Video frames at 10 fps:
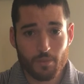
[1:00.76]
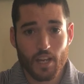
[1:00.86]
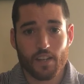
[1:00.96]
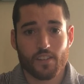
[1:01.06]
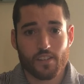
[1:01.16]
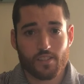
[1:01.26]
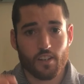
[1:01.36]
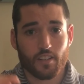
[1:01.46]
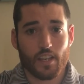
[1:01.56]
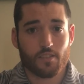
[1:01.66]
behind this
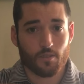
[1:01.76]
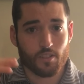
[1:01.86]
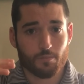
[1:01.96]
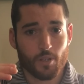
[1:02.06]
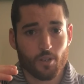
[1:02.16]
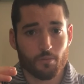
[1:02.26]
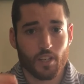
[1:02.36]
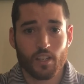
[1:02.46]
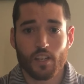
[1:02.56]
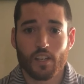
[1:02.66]
staircase or this
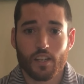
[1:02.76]
pyramid